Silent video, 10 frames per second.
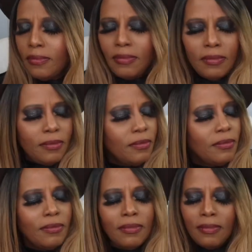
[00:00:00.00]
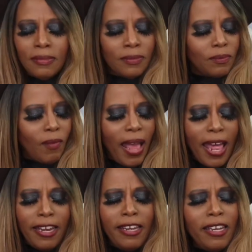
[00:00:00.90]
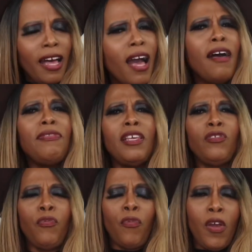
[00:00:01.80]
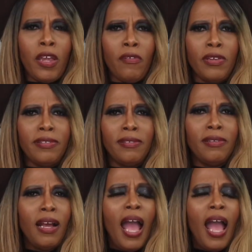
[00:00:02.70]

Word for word: I love this fragrance.